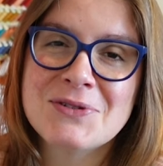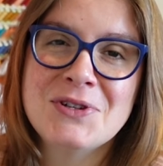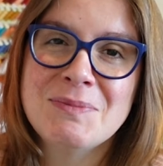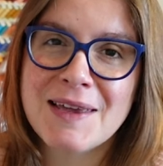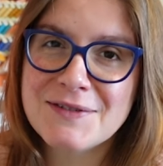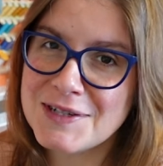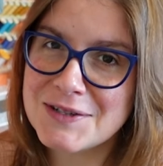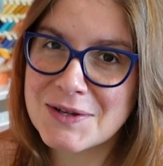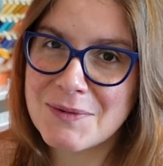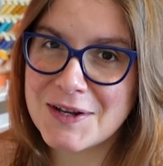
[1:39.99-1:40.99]
so you may have
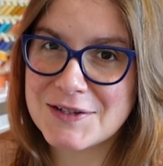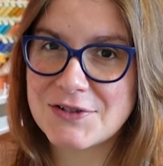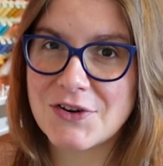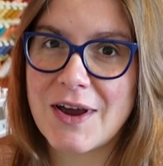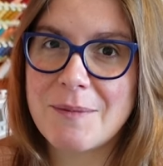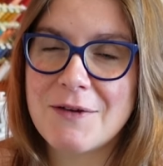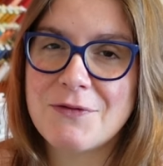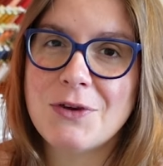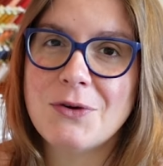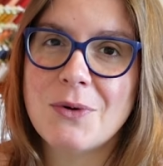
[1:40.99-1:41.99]
seen some on Instagram
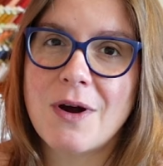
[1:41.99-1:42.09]
if you